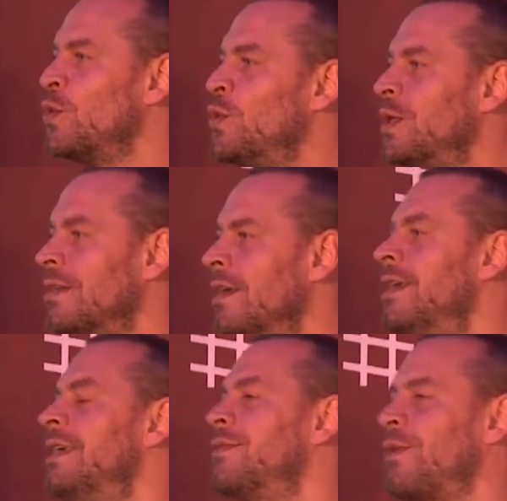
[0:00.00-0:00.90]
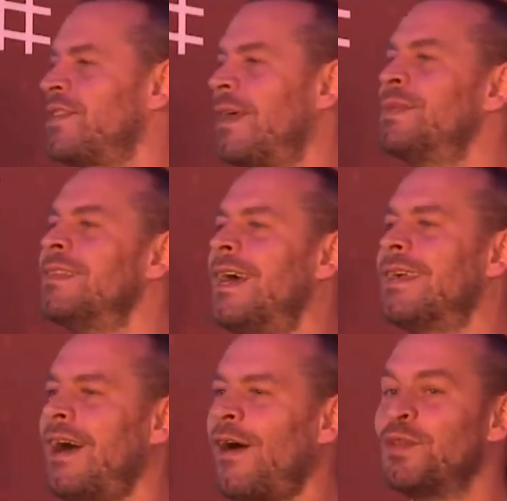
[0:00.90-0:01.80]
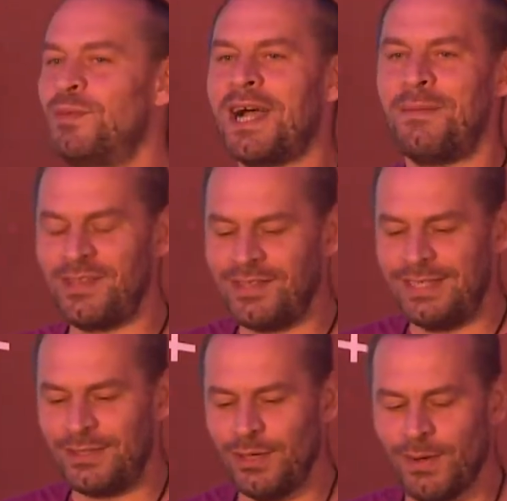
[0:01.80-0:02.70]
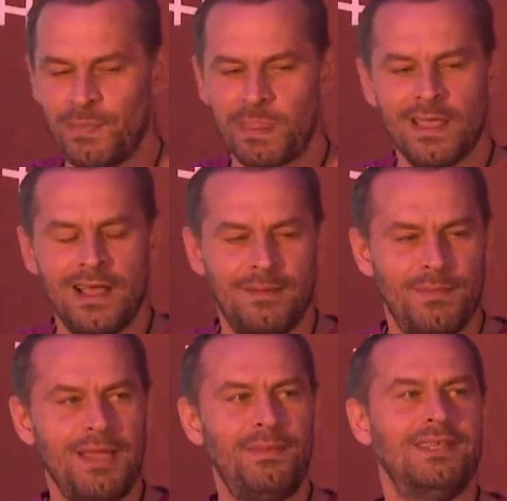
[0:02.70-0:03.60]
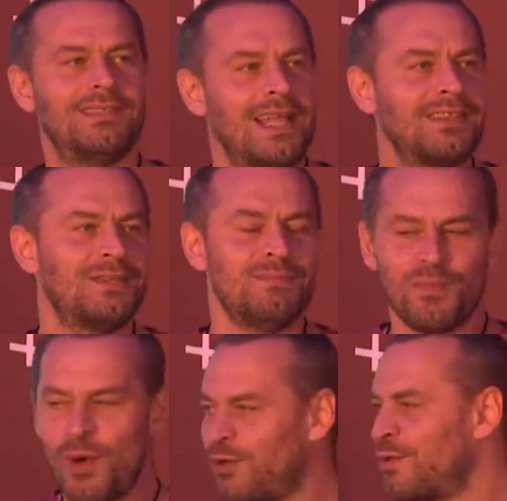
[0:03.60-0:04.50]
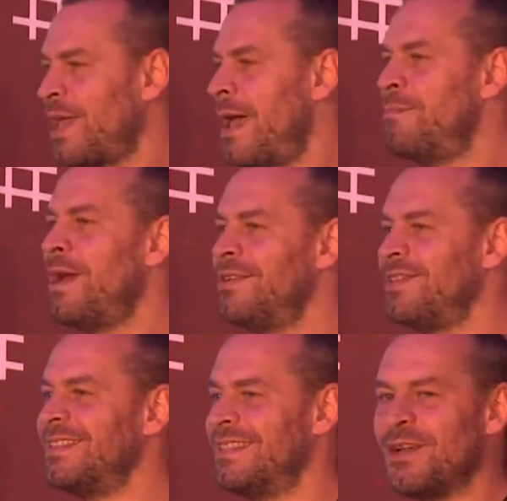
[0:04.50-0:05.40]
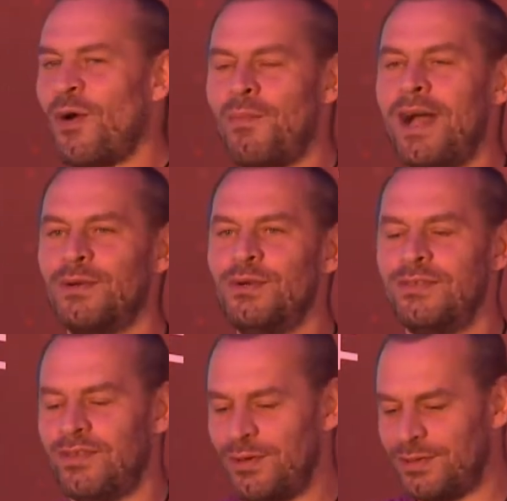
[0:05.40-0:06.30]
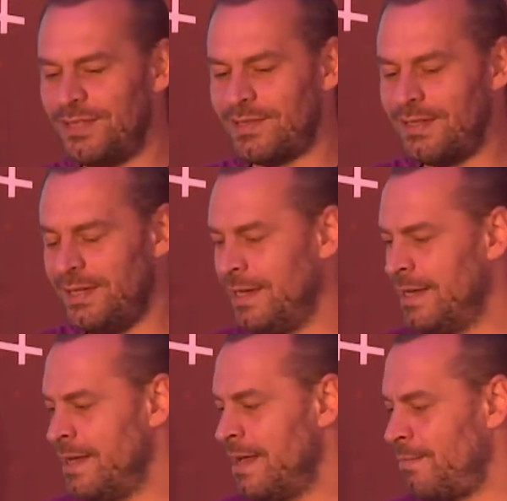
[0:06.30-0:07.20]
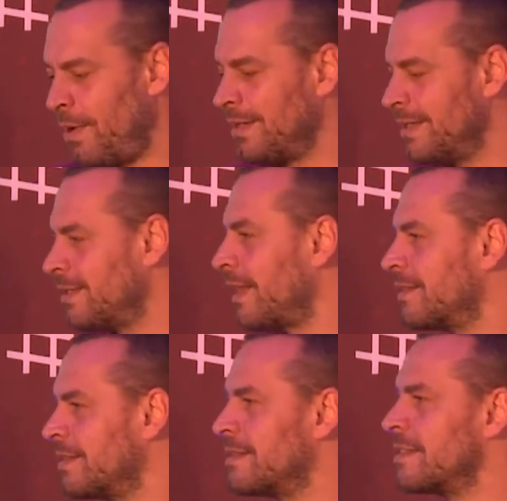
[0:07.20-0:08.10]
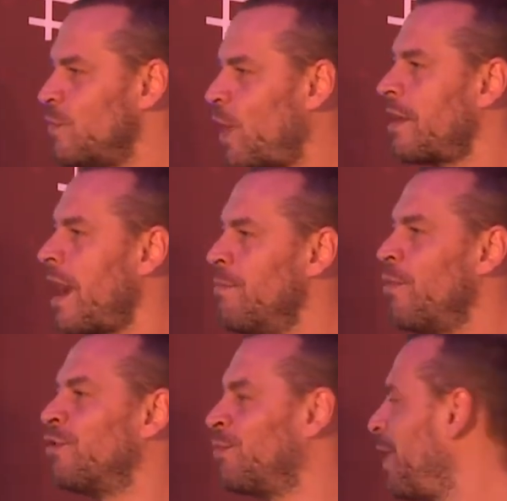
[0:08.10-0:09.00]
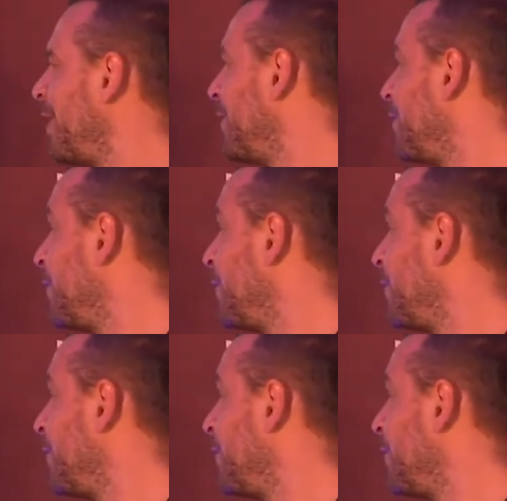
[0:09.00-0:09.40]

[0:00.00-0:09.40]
Google. It was something like how to become a CTO. Maybe it's not the most embarrassing thing on my Google search history, but it's not the one I'm most proud of.